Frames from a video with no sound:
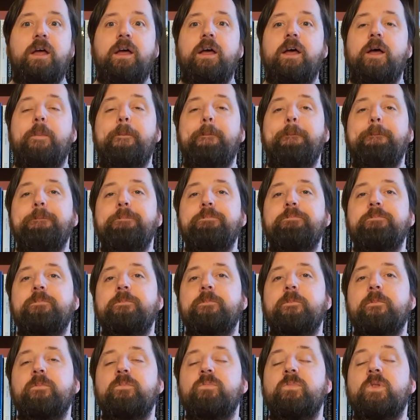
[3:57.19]
Um,
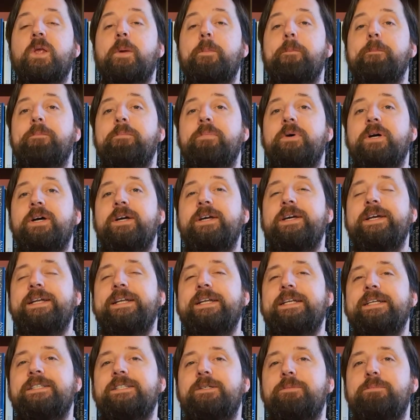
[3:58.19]
but
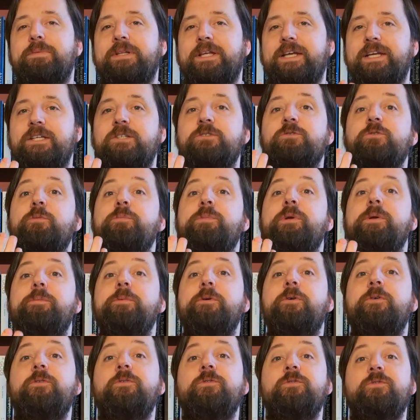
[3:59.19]
it is a place where
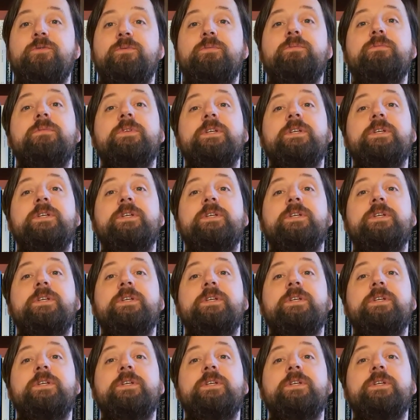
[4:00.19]
people